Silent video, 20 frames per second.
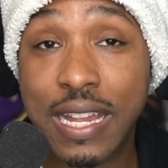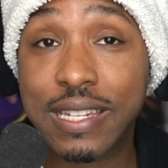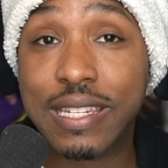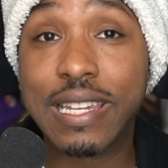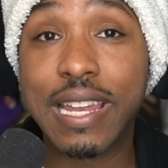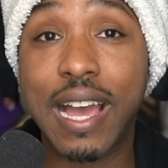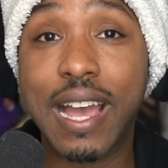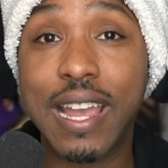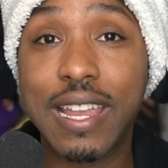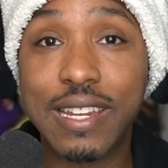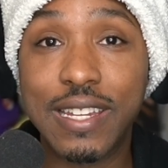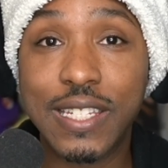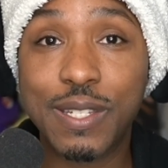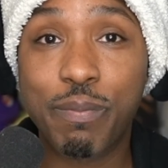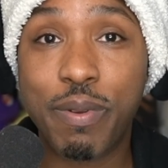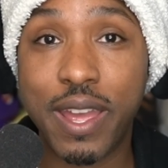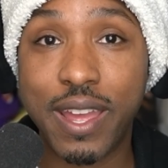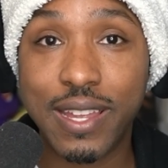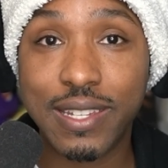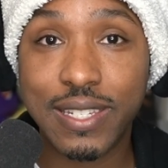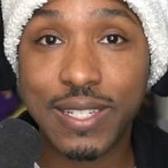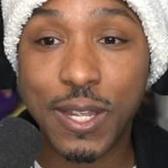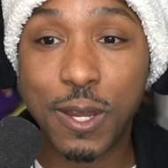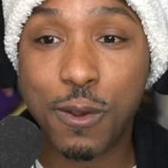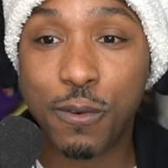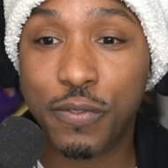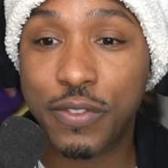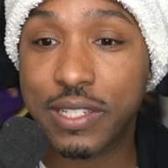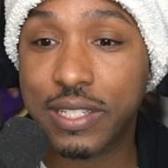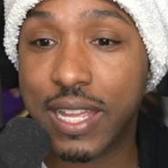denying his past
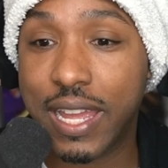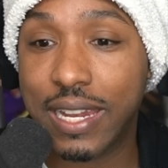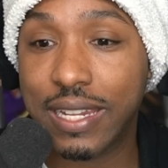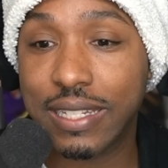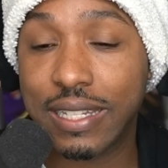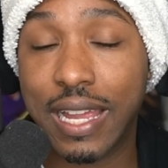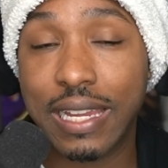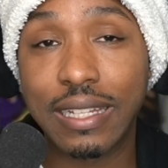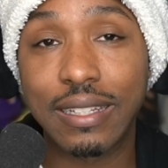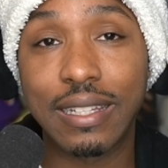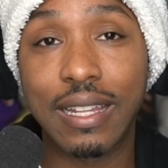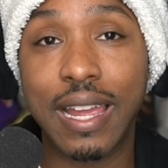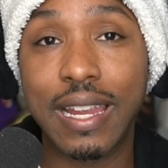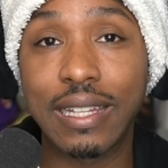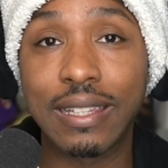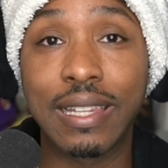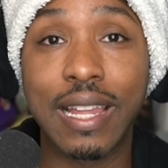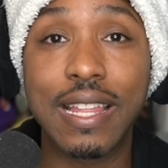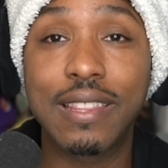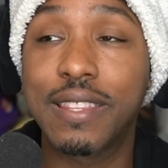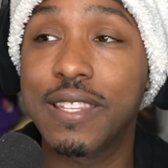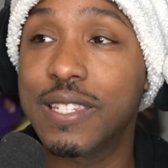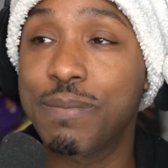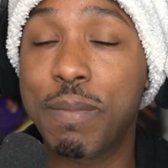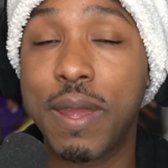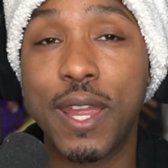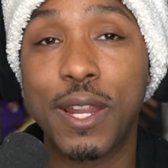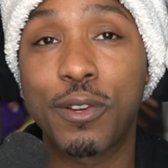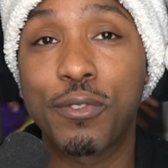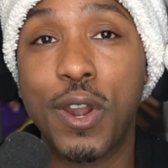self, is that like let this
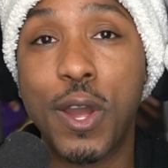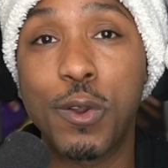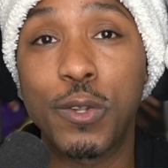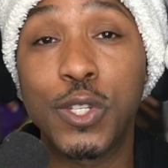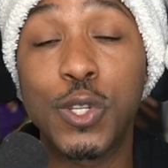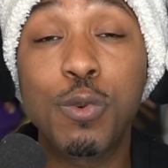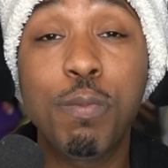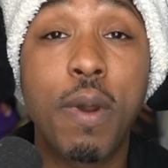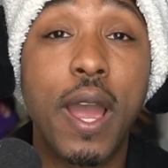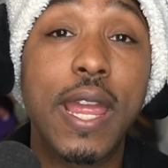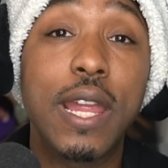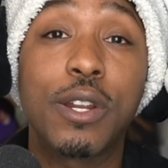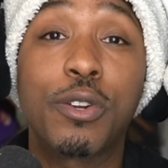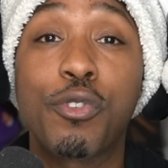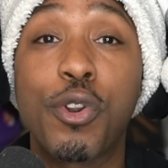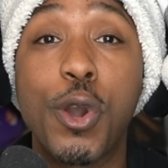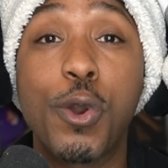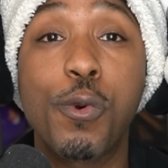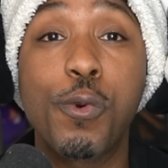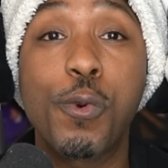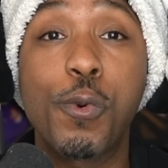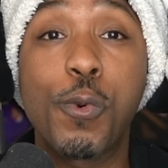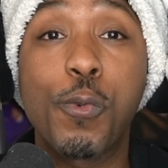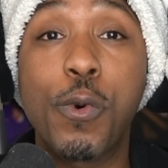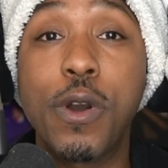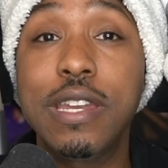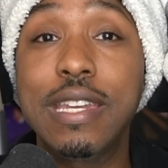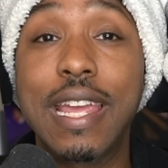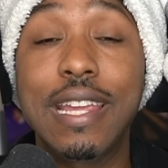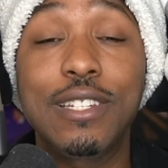man grow. You might grow
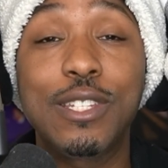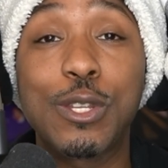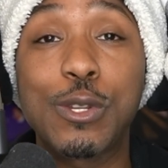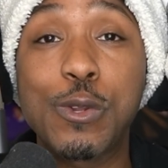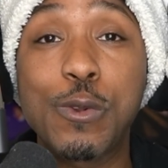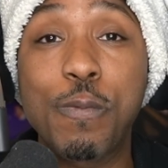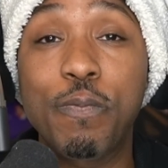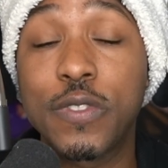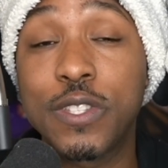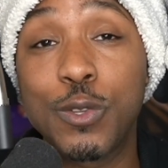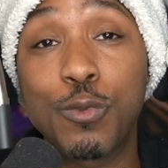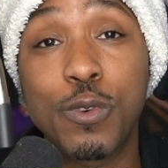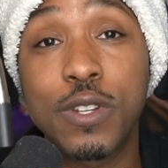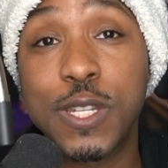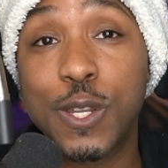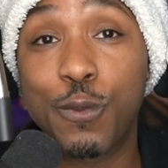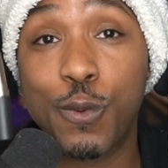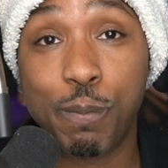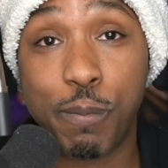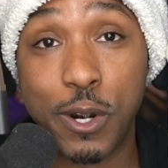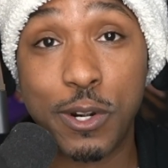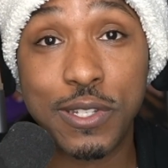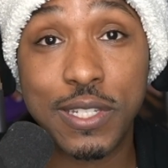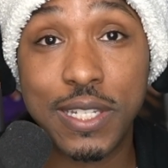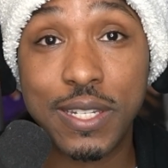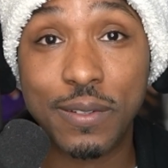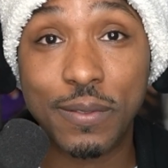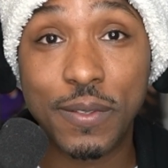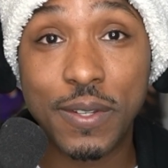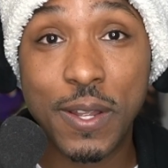one day too into a different
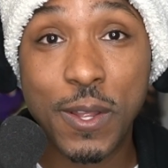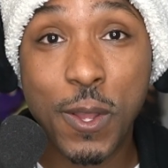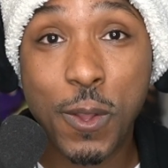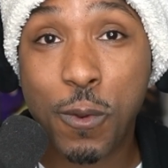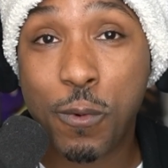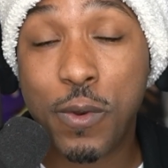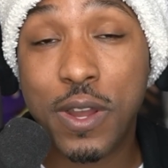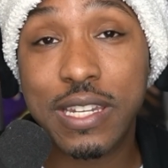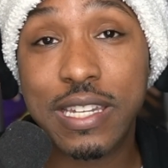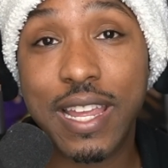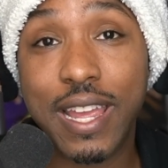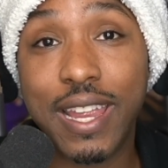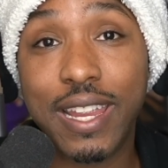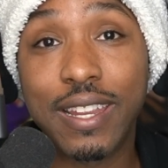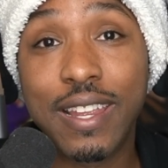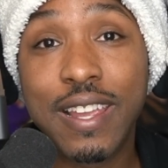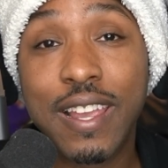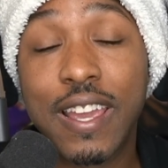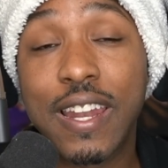person one day.